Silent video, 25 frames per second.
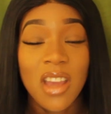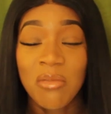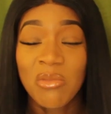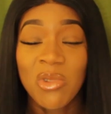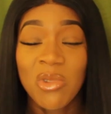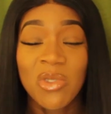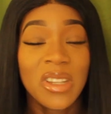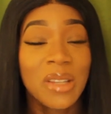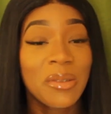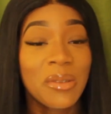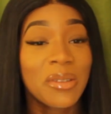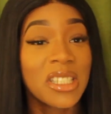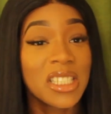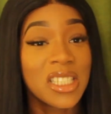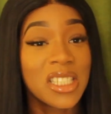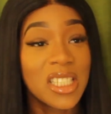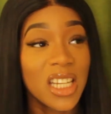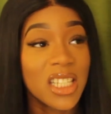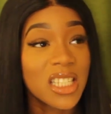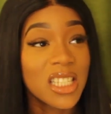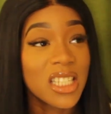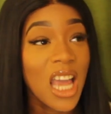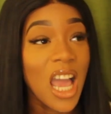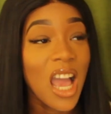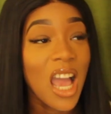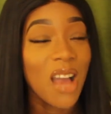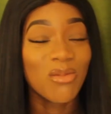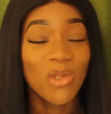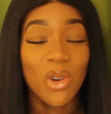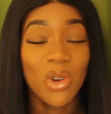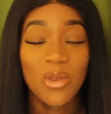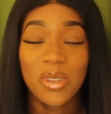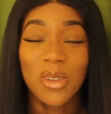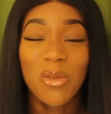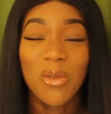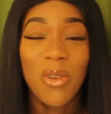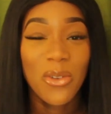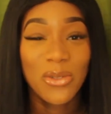I'm not really with the chit chat, I'm
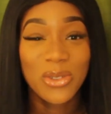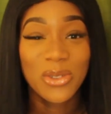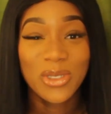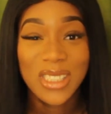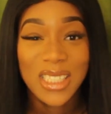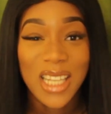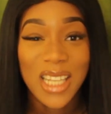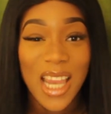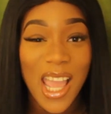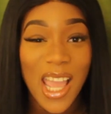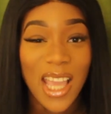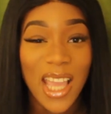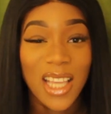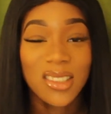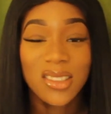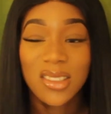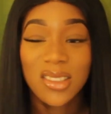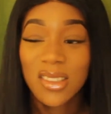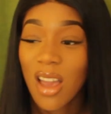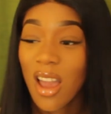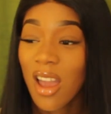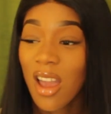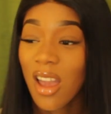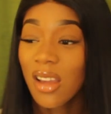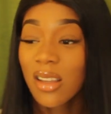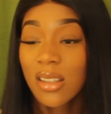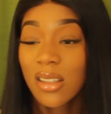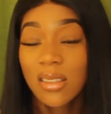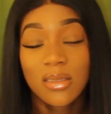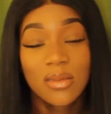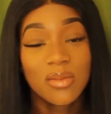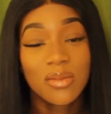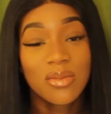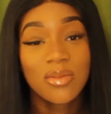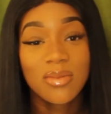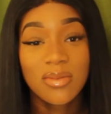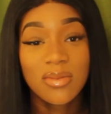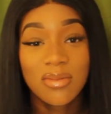not with the waffle today
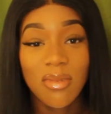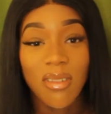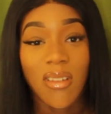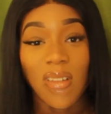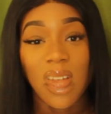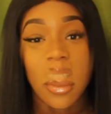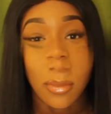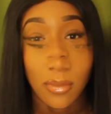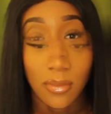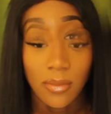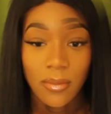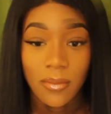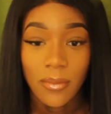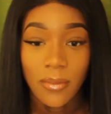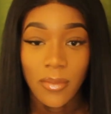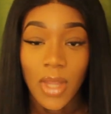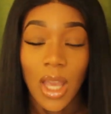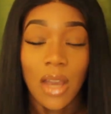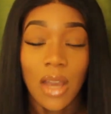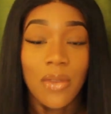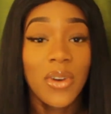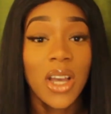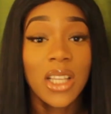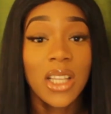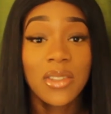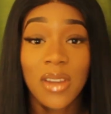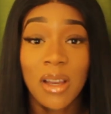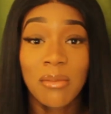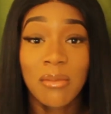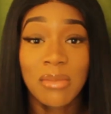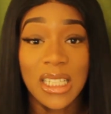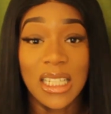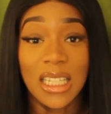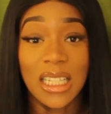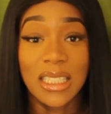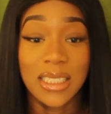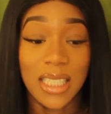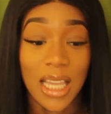so yeah, the first thing I'm
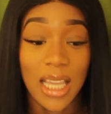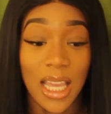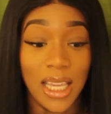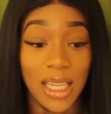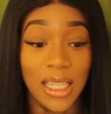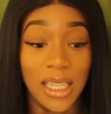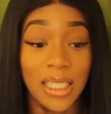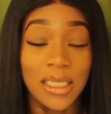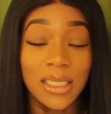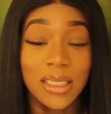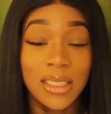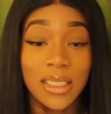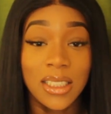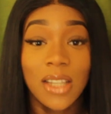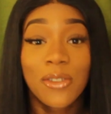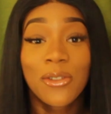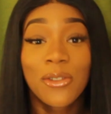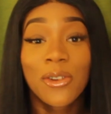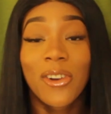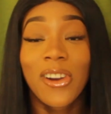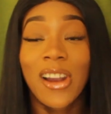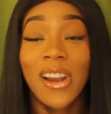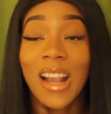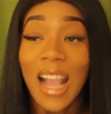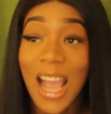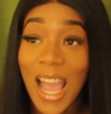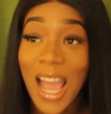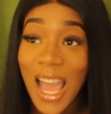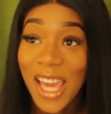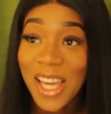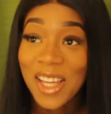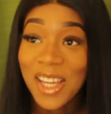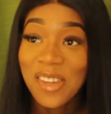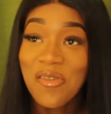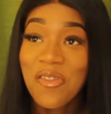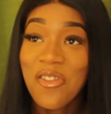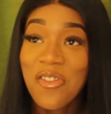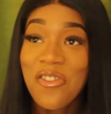gonna say is if you're a
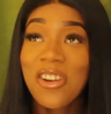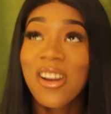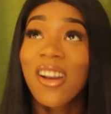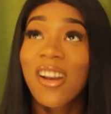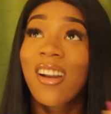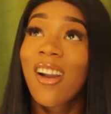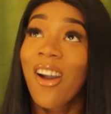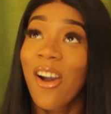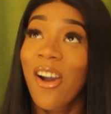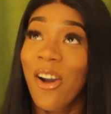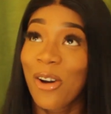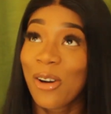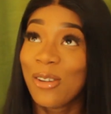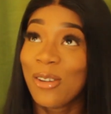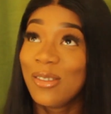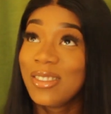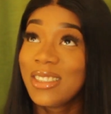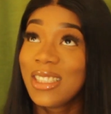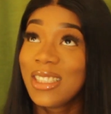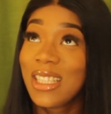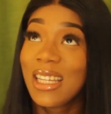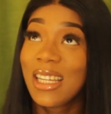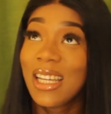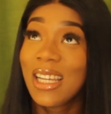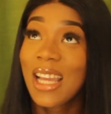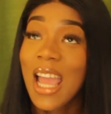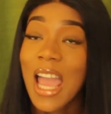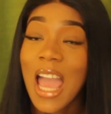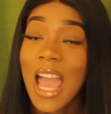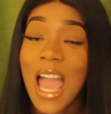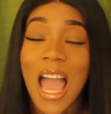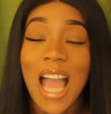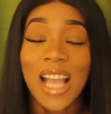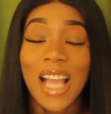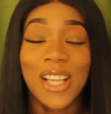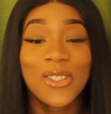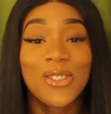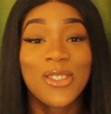guy or a girl
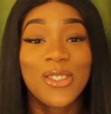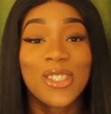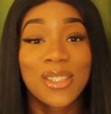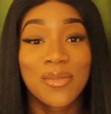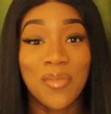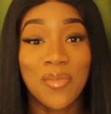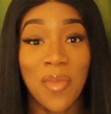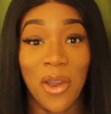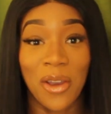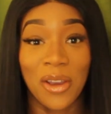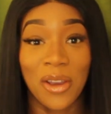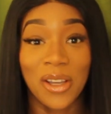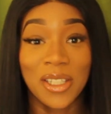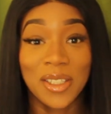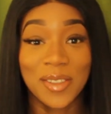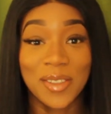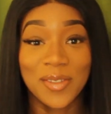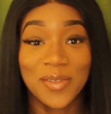and you smoke,